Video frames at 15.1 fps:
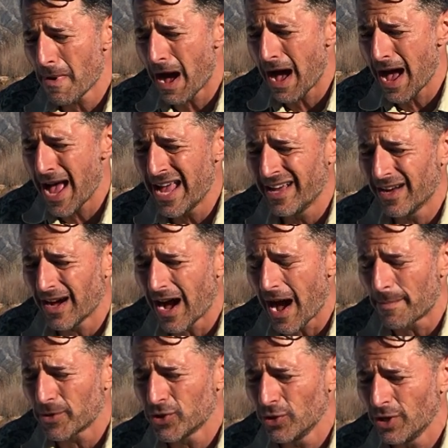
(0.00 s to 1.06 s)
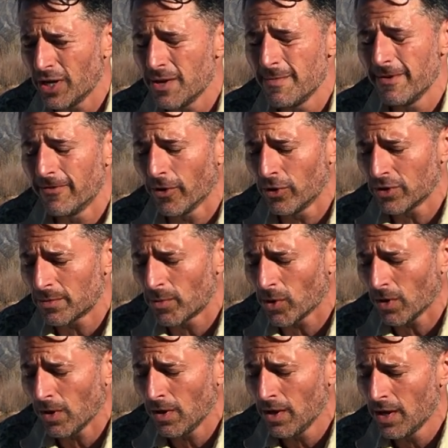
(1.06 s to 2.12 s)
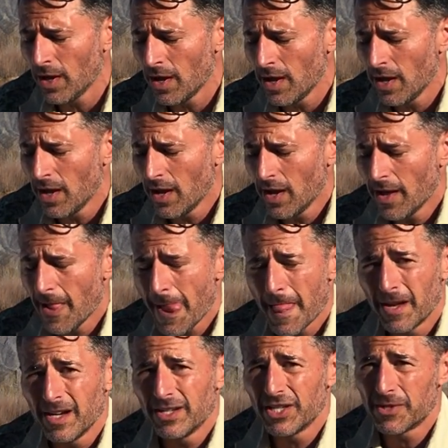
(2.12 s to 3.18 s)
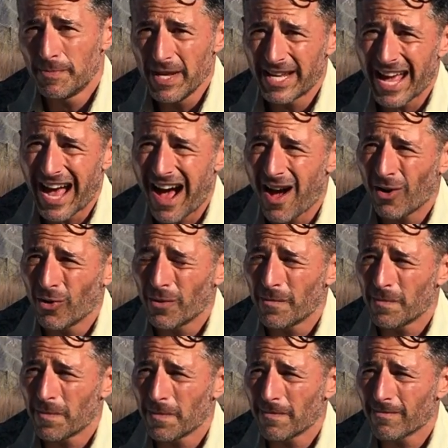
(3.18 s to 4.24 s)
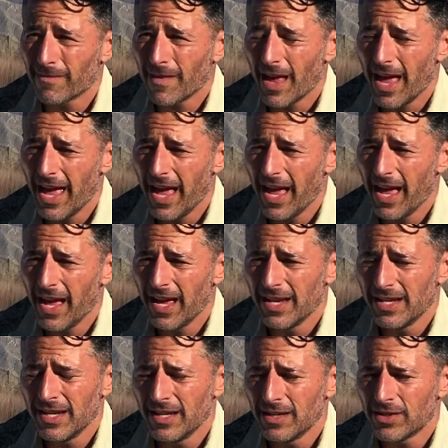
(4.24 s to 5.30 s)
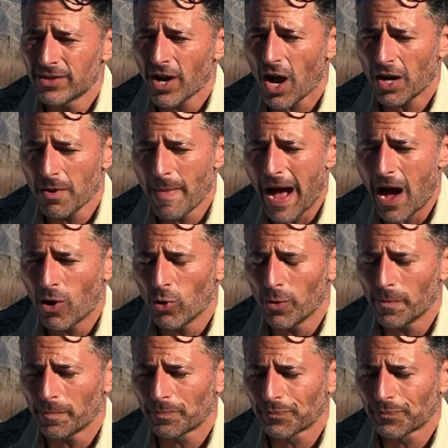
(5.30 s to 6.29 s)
my opportunity to be vulnerable, to speak out and talk about